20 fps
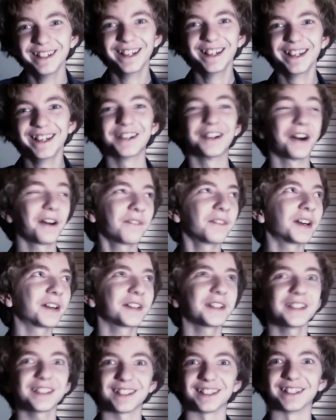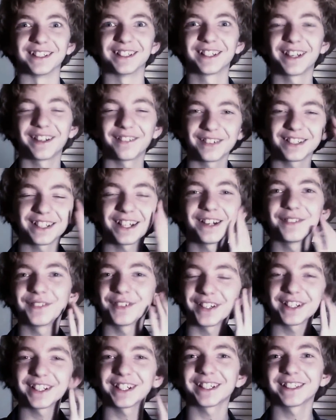You know, I felt good. Every time when
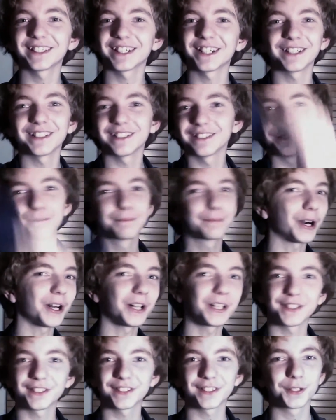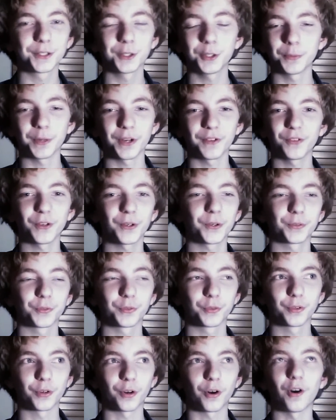I got that ball into the hoop, I felt
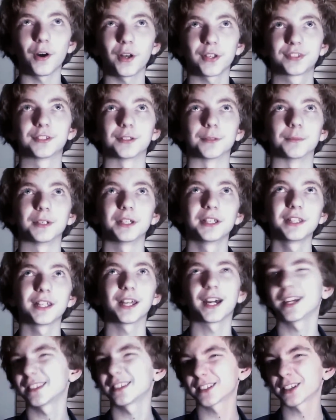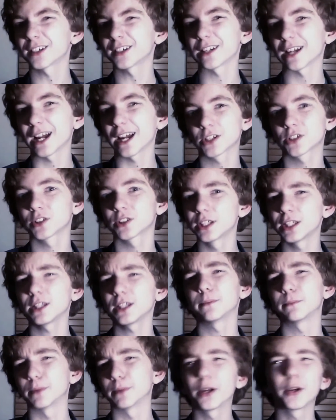awesome. And I started actually
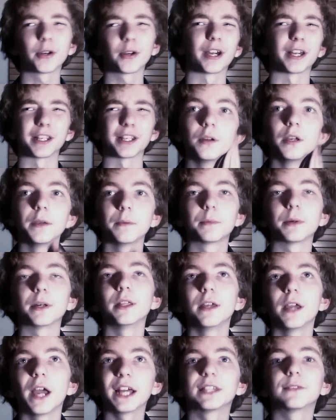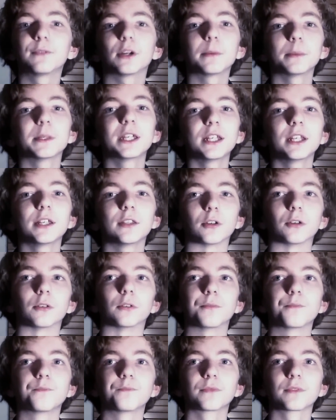getting better at it. But at the very beginning though,
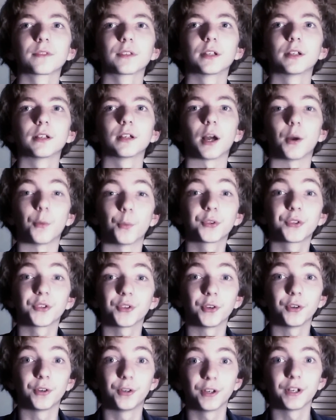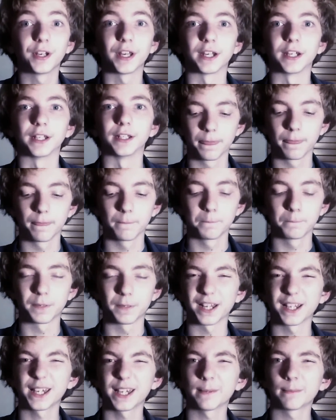I wasn't good at it. But
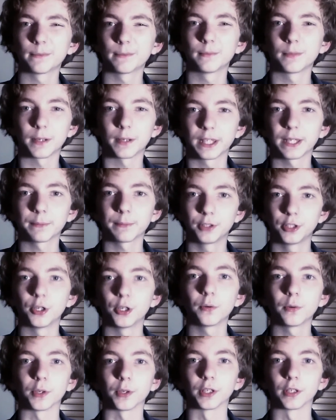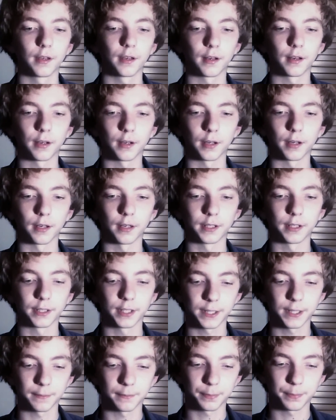I kept I kept going uh, and
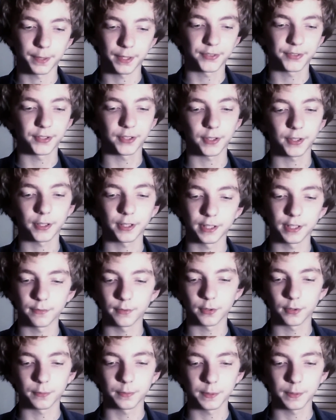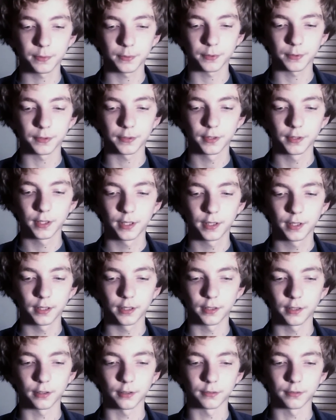kept pressing on even though people would, you
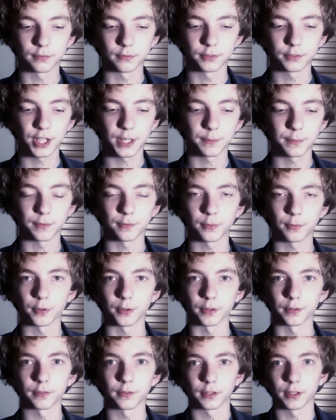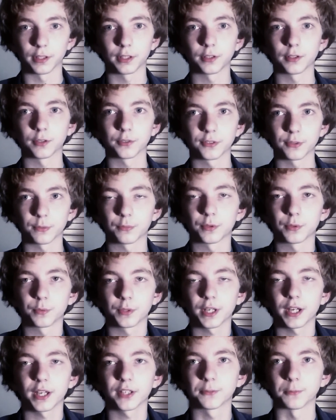know, shame me for it. Like, you know, someone would
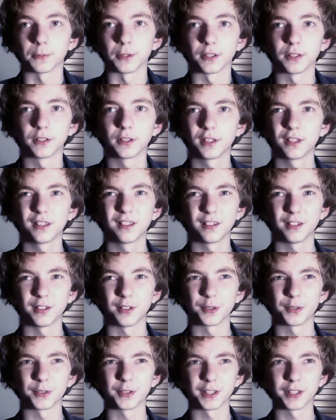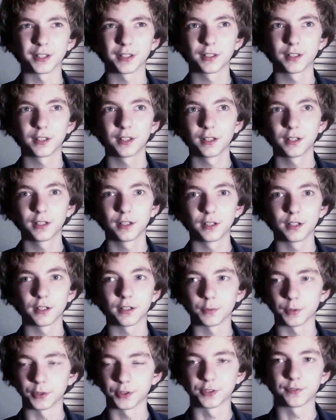ask me, you know, like,
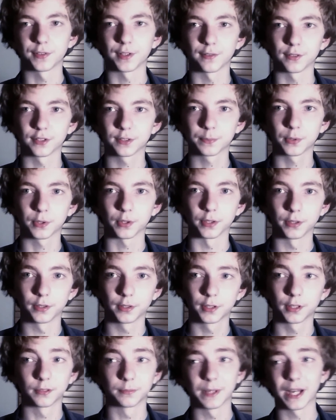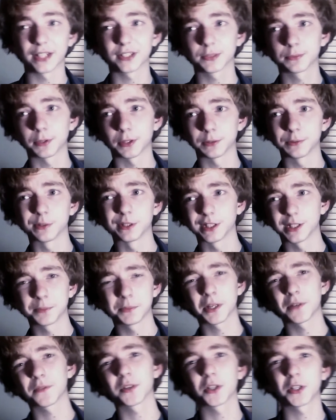what's your favorite sport? Oh, basketball. But I'm
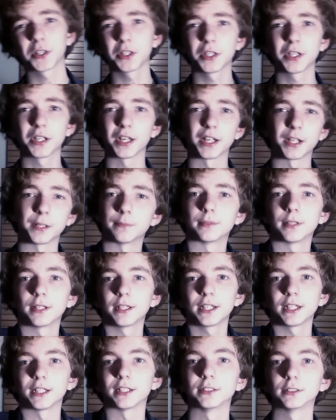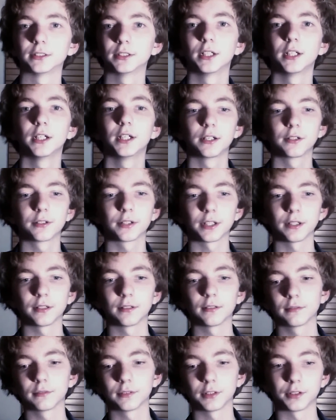not very good at it. But hey, like,
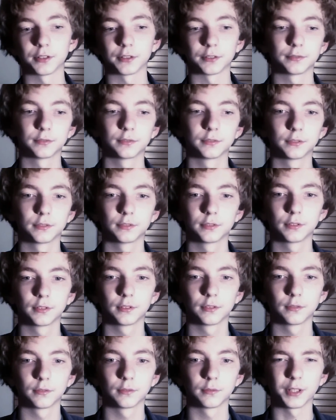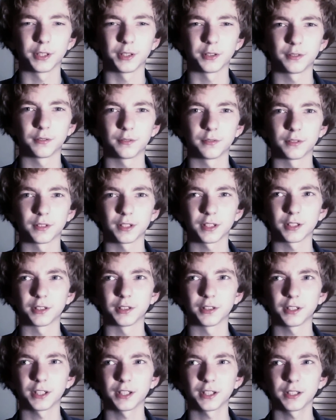you know, wait, you're not
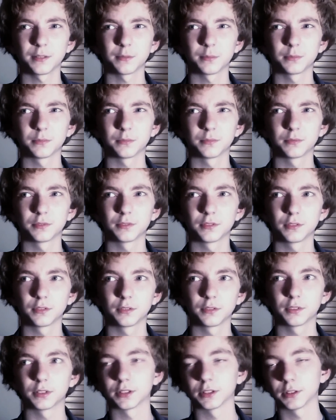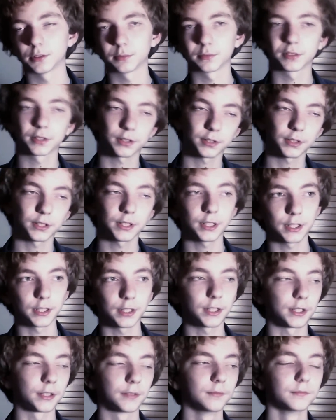good at it? And I'm like, oh yeah,
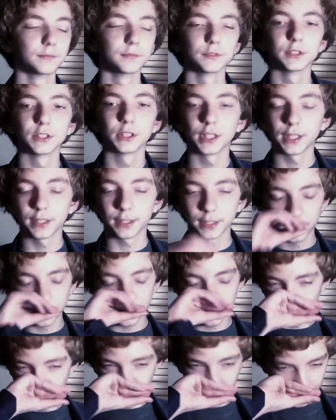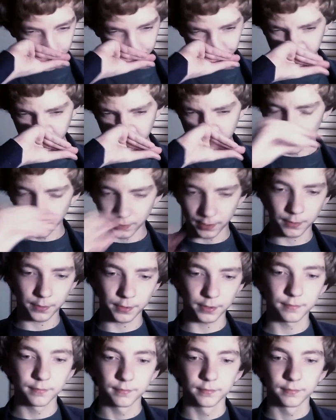yeah. And then, you know, they would,